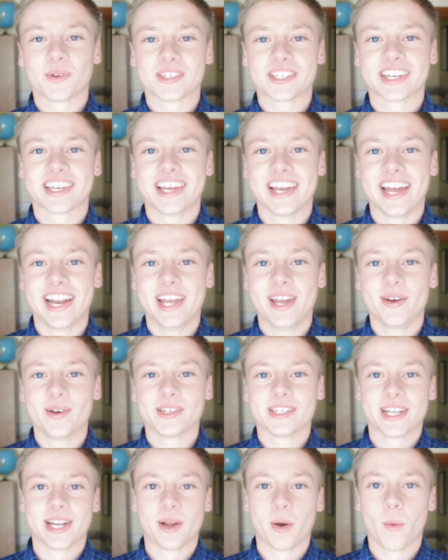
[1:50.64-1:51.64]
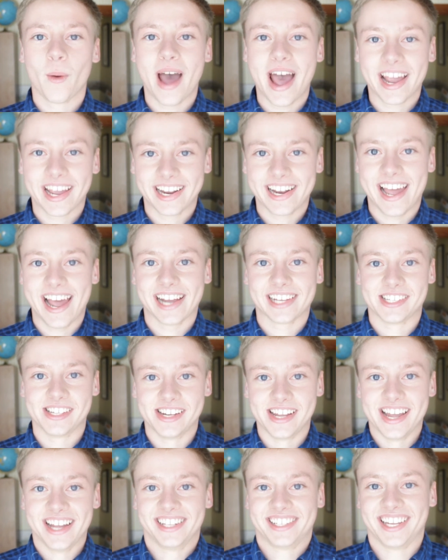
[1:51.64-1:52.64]
was a kid, he was in a wagon
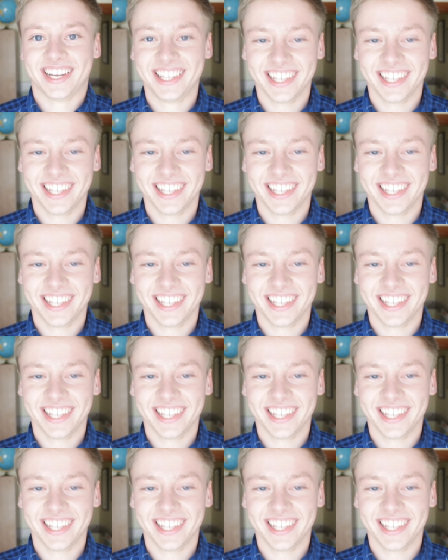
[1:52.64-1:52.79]
accident.